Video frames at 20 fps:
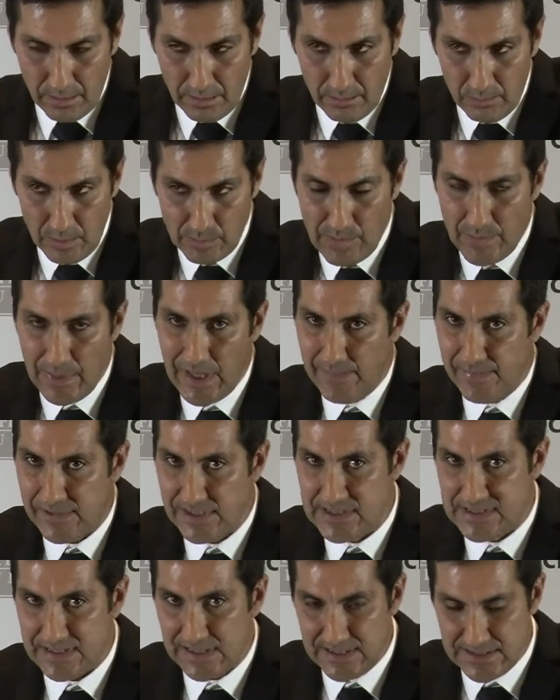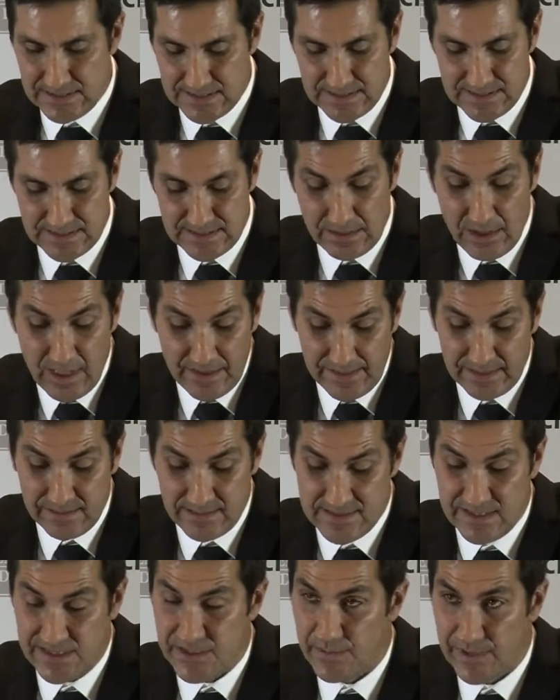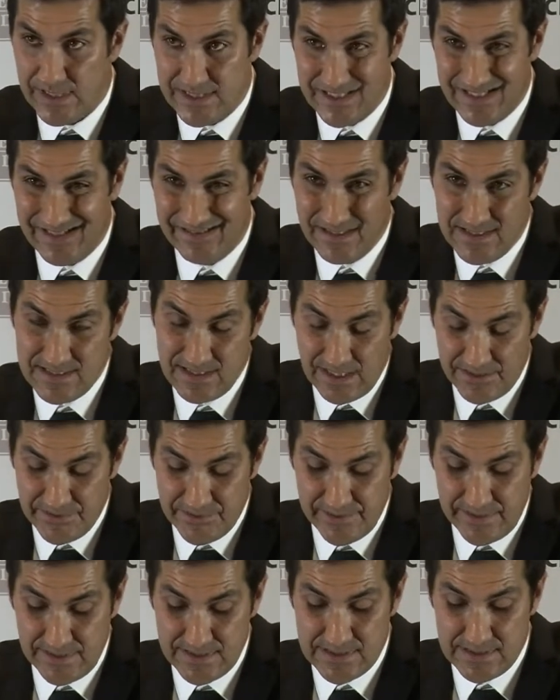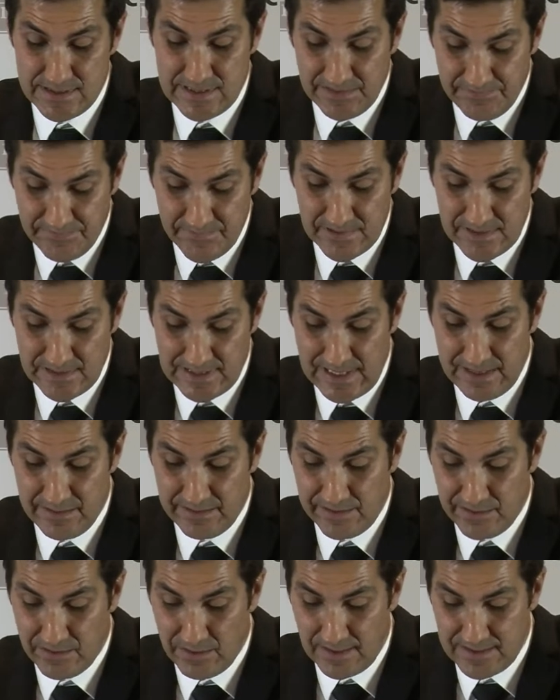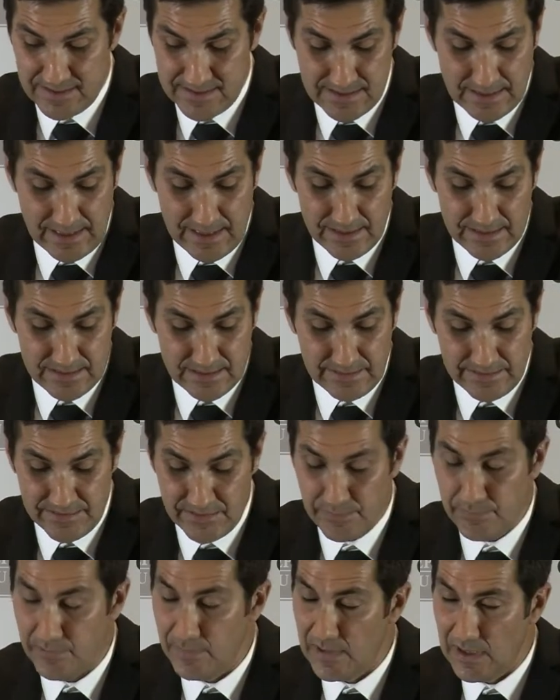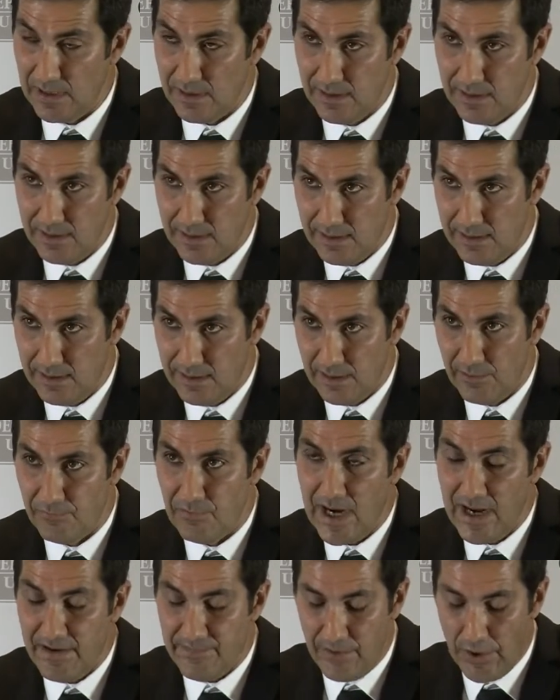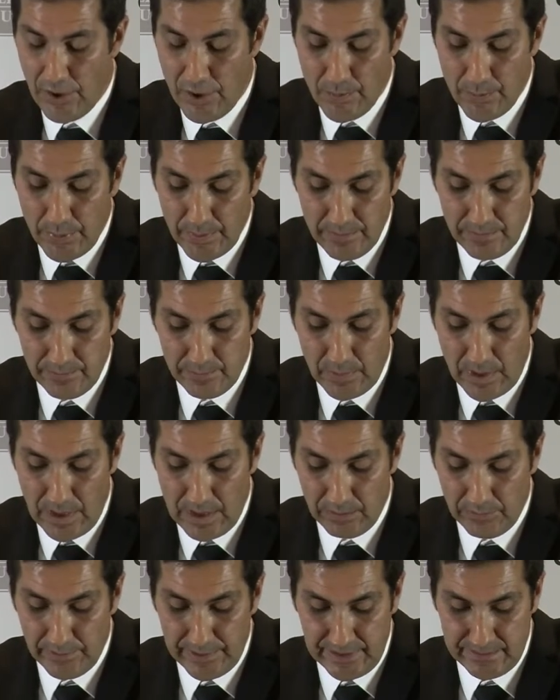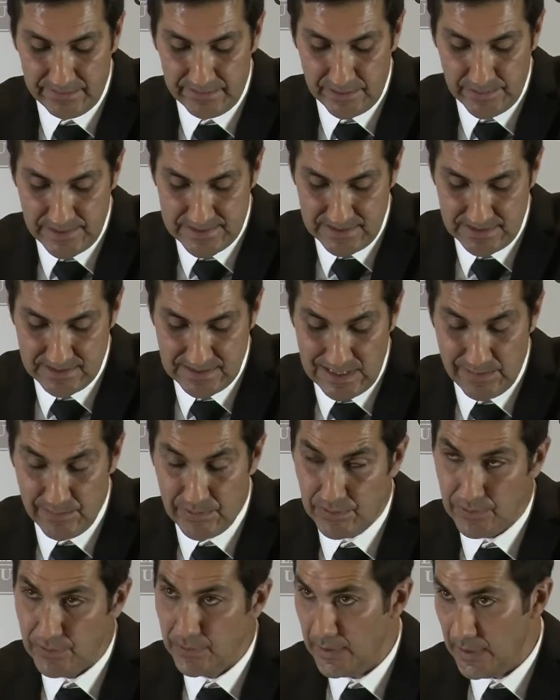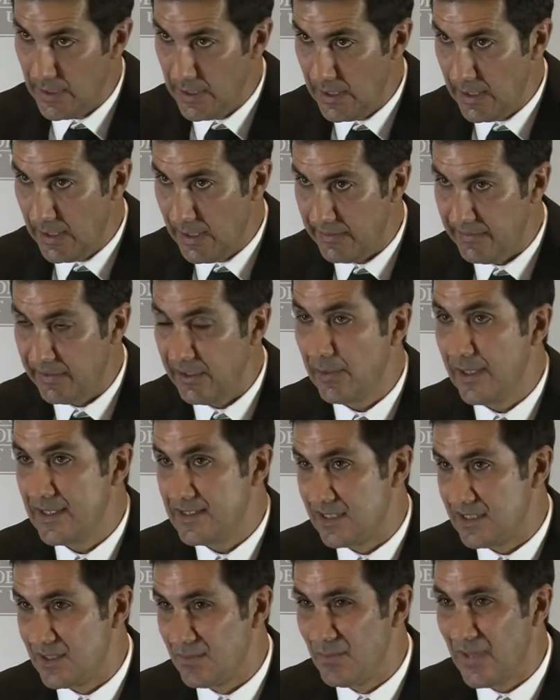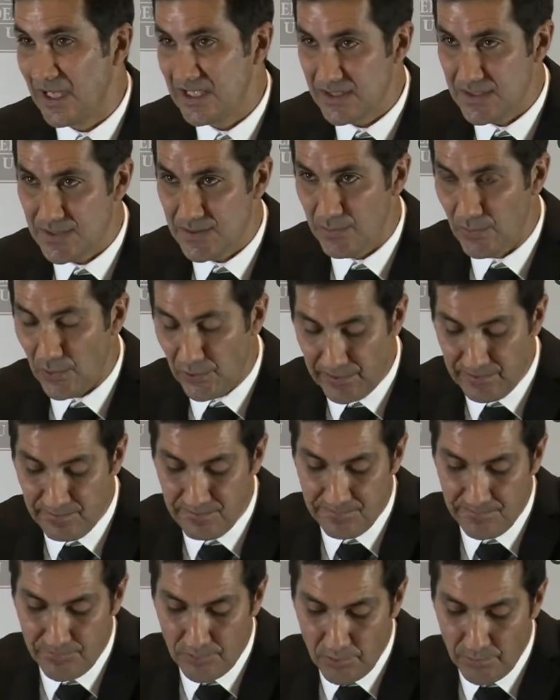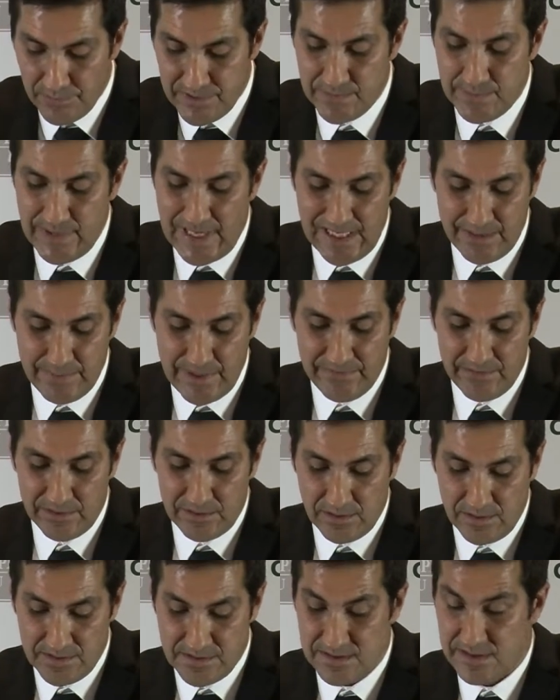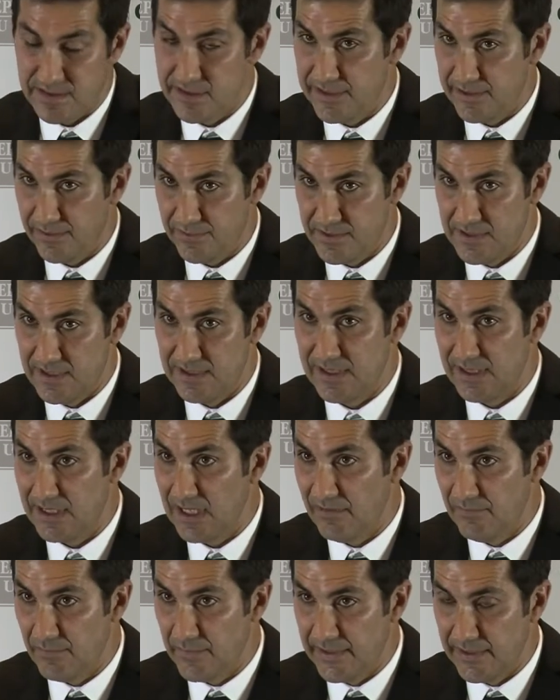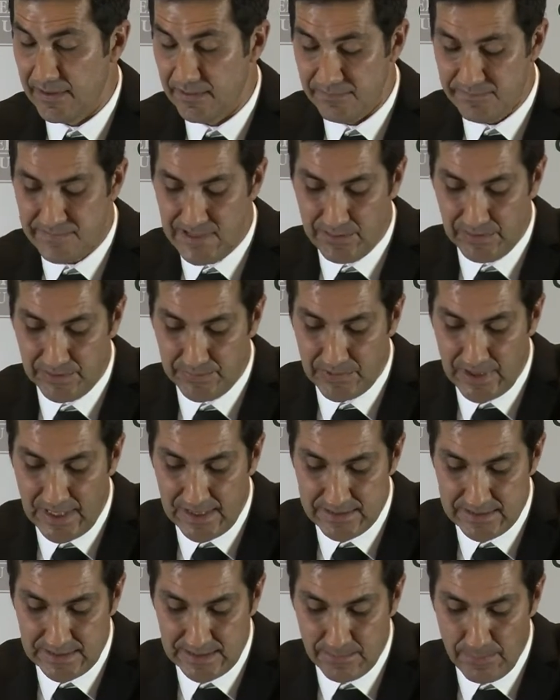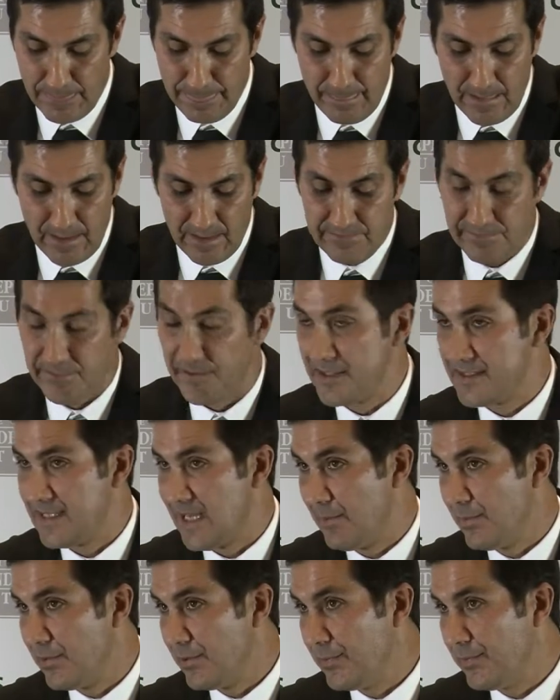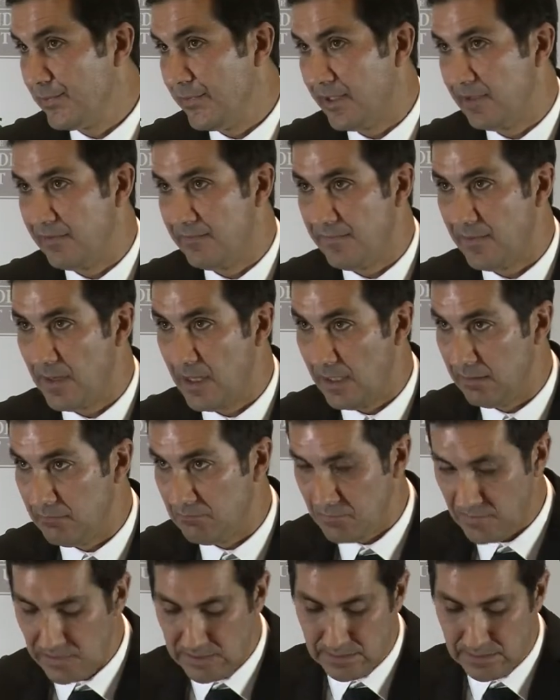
What my paper discusses is that I think the situation in this country is different to that in the United States, and there's a ray of hope by looking at the US example. In the US, there's a much more informed debate about the cost to children and to government of family breakdown. For example, you can find